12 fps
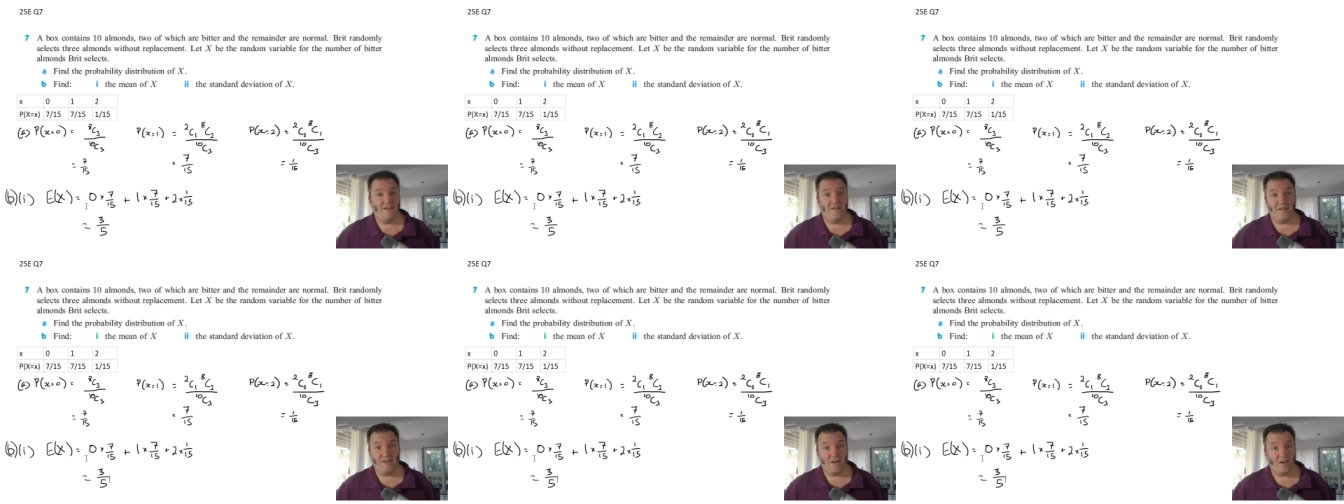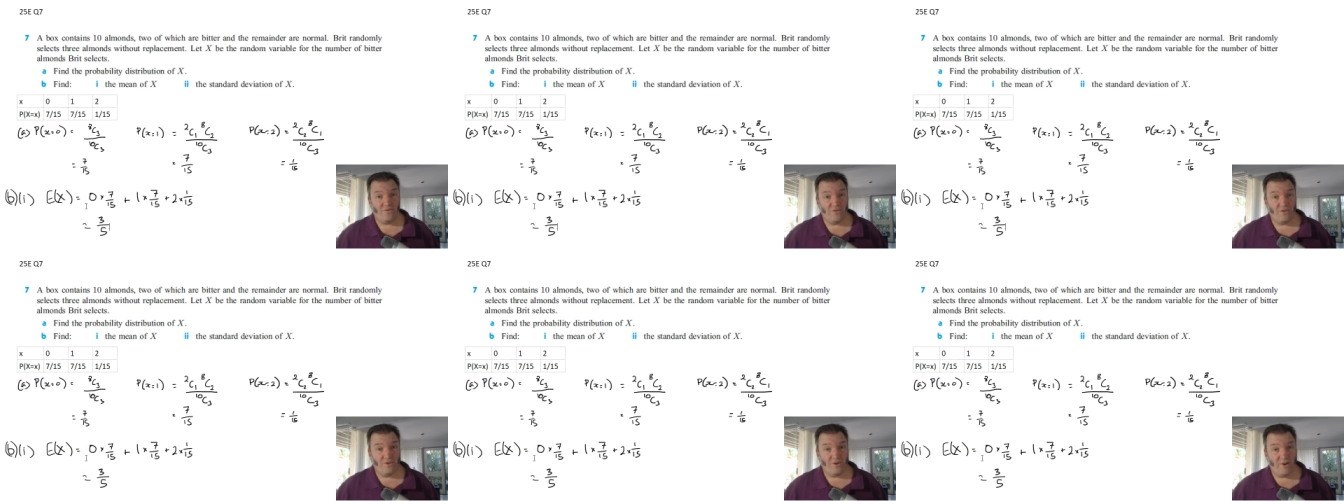You can go through it
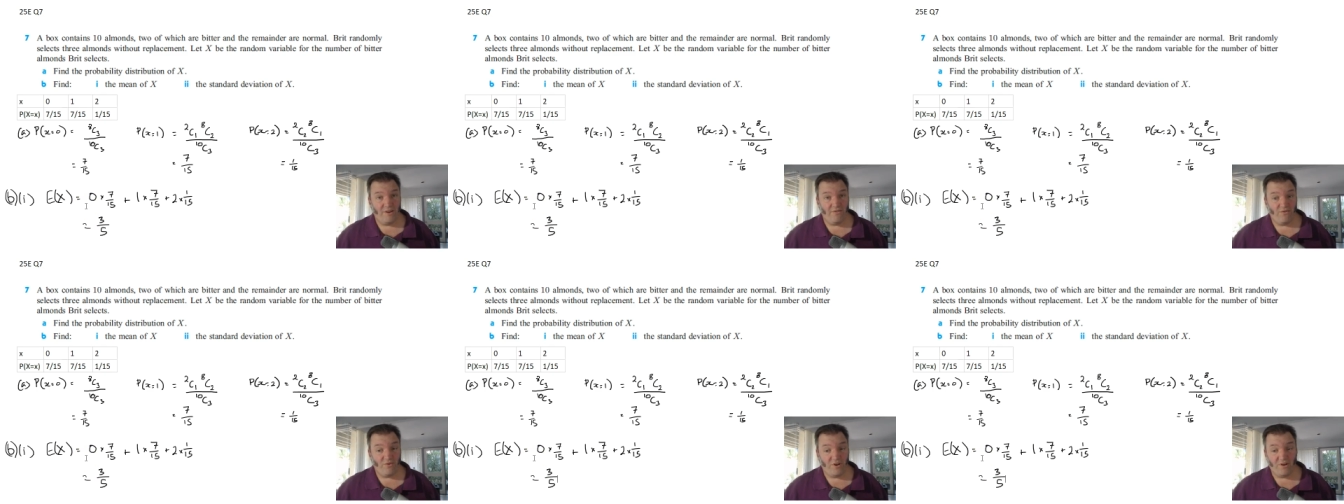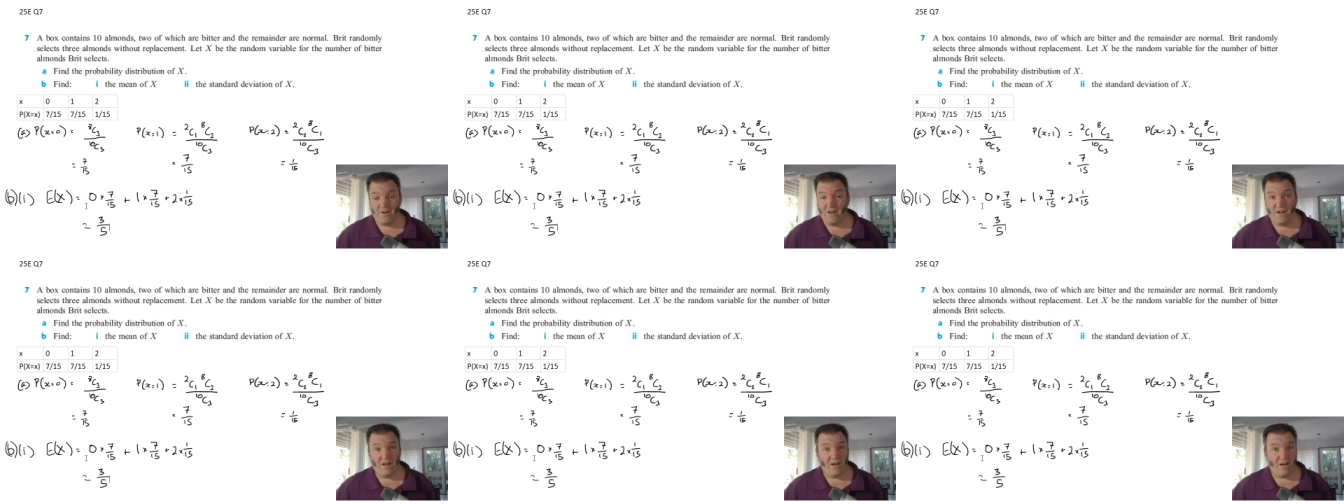the long way if you want.
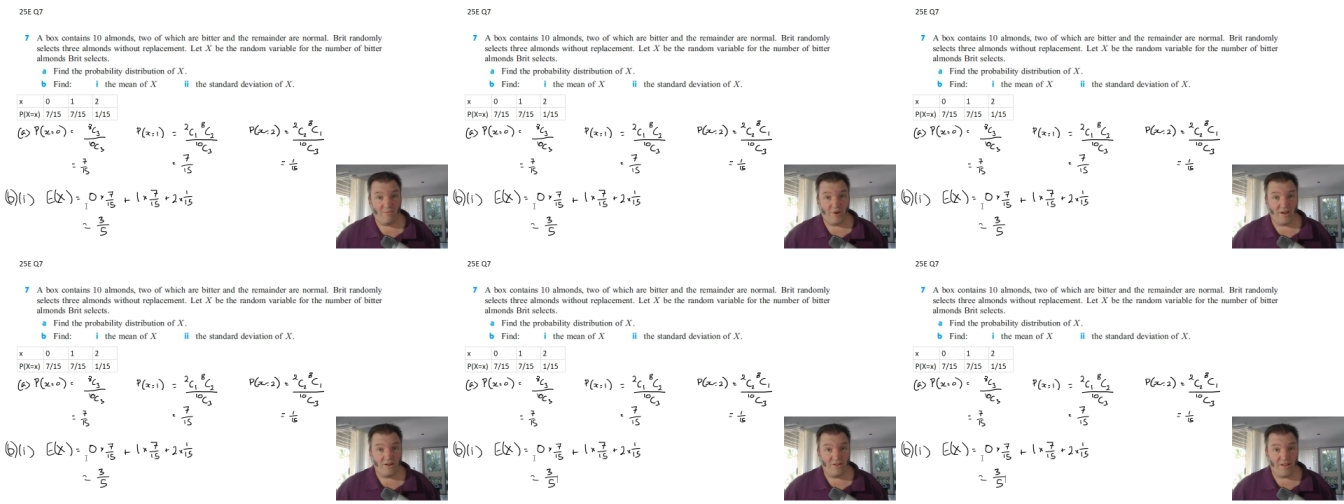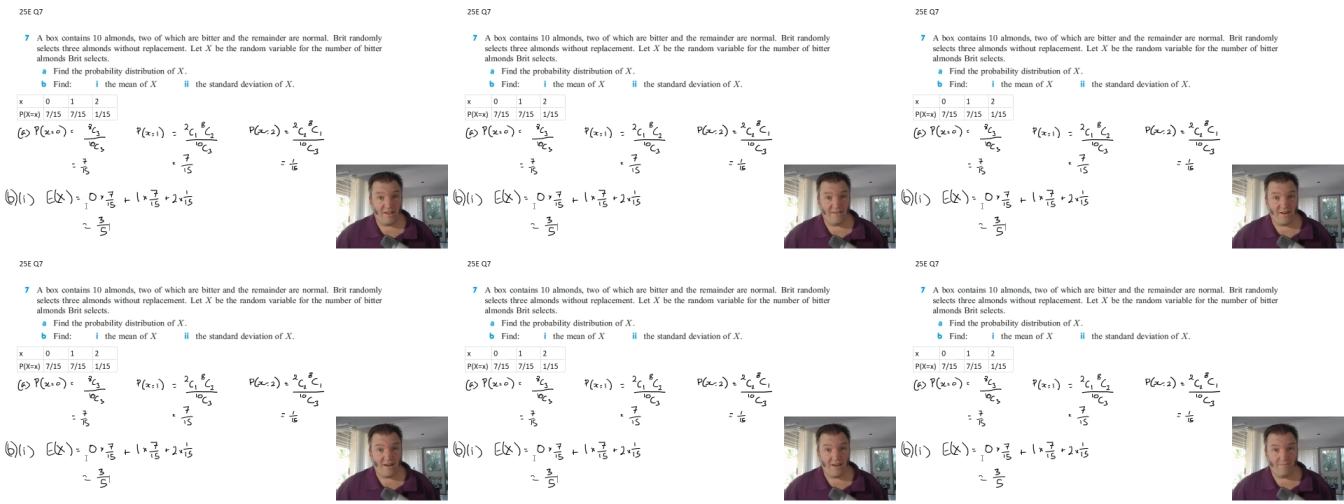I'm not going to do that
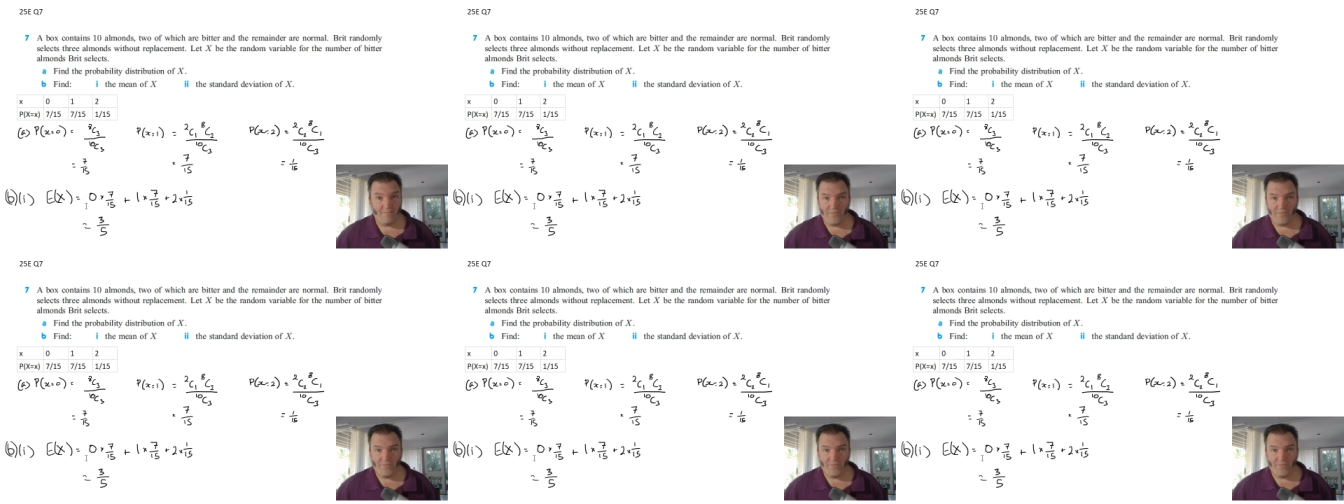today.